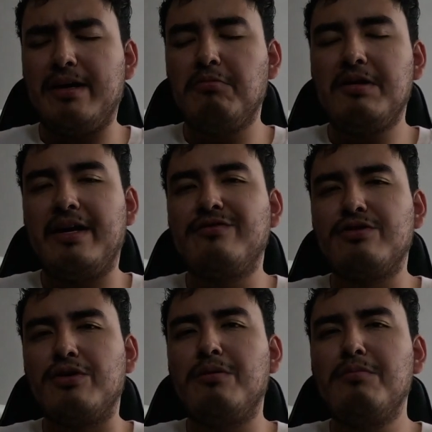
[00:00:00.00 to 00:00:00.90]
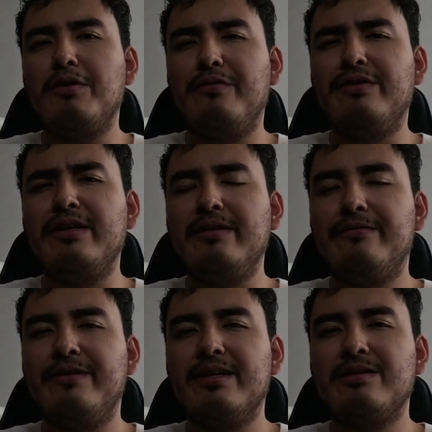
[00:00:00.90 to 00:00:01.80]
I will have some of the
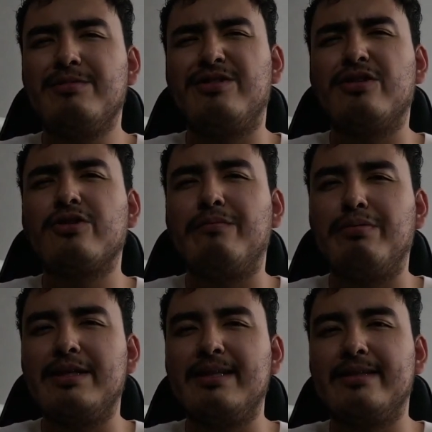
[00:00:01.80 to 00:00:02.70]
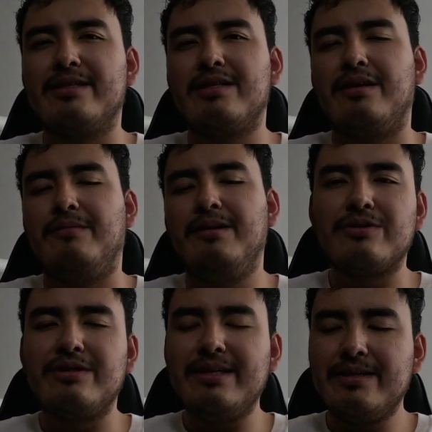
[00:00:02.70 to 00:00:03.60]
effect, but not completely the same,
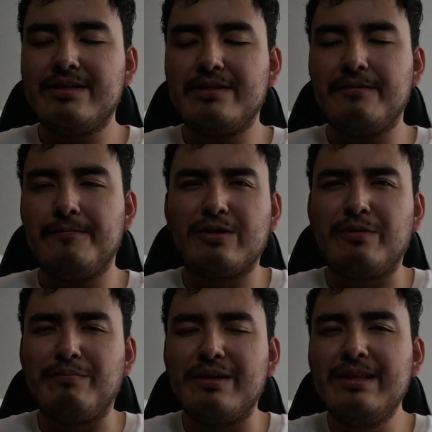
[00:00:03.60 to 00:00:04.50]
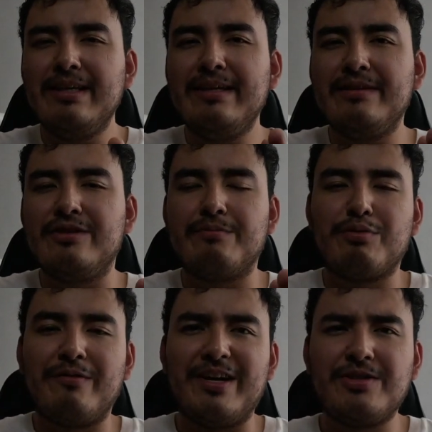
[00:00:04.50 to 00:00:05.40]
because this completely
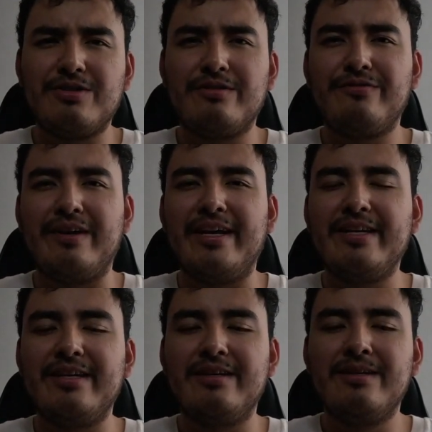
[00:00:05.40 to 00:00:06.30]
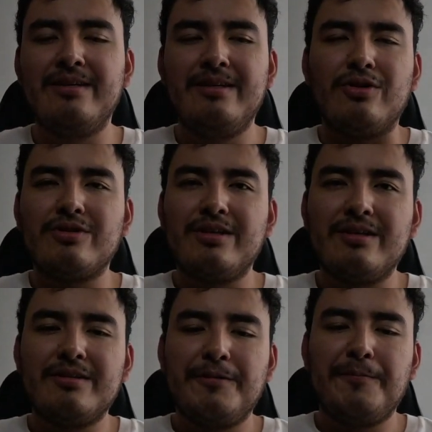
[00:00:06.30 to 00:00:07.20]
deprivation of any
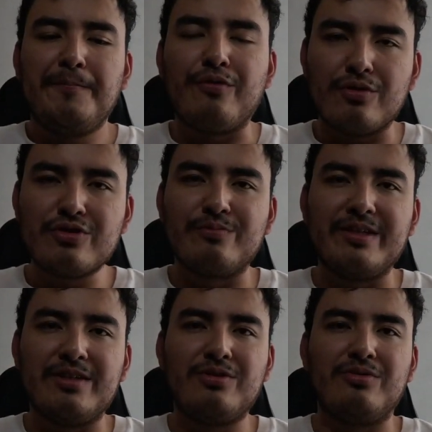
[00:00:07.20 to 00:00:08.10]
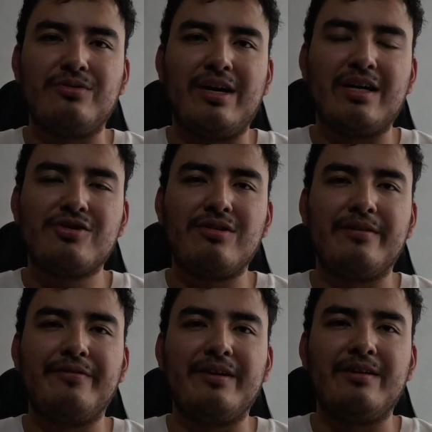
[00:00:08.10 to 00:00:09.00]
content forced me to
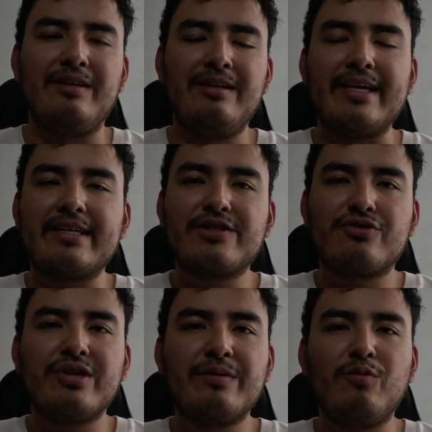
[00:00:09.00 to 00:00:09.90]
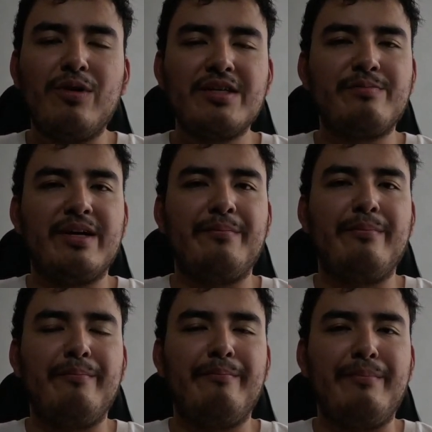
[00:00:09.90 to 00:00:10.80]
actually feel the extreme ways my
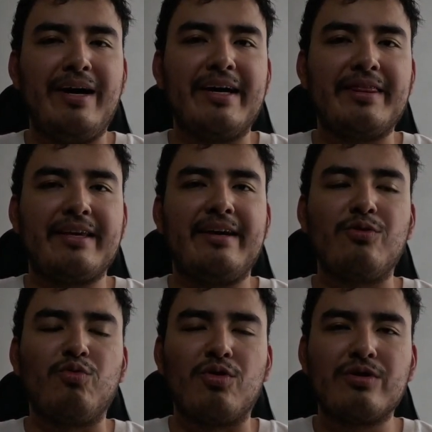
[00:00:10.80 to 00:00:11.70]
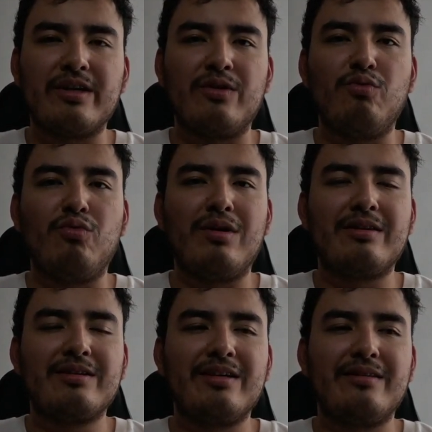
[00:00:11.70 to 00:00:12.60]
mind can work and
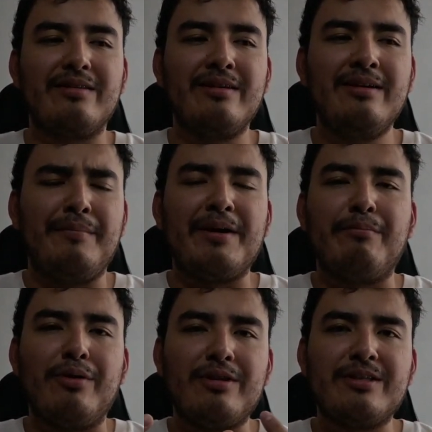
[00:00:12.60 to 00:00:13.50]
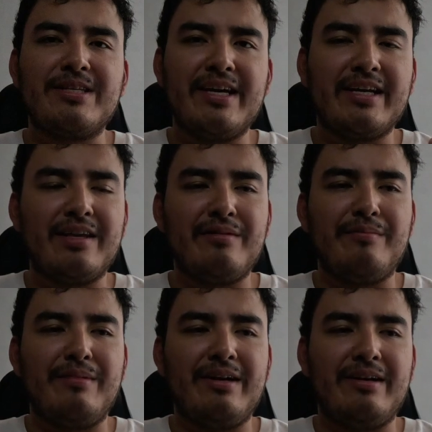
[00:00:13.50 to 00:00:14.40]
what can my body take
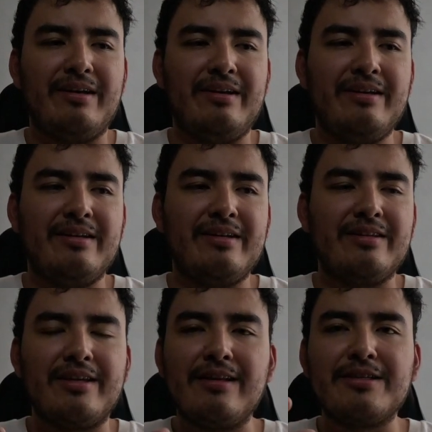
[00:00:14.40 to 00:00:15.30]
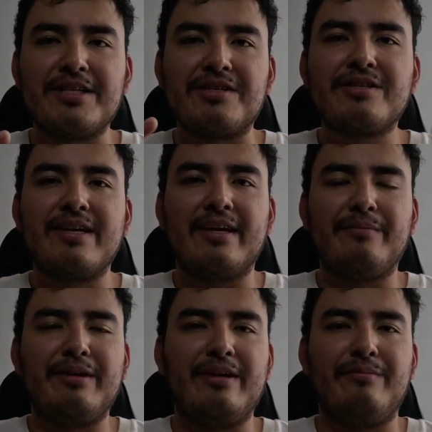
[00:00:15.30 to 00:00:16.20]
and my intelligence
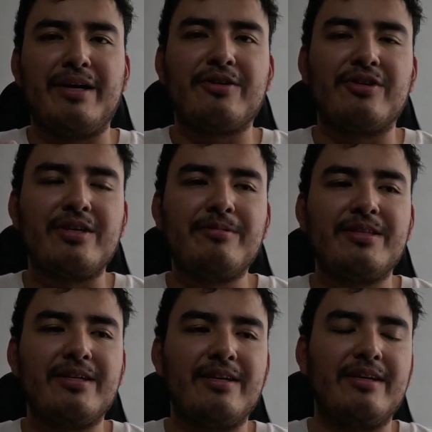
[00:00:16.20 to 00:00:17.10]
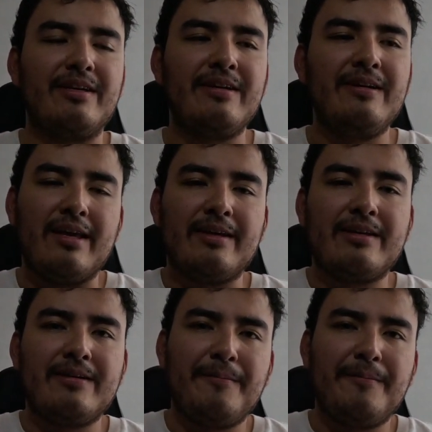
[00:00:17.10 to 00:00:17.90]
take me and my creativity think.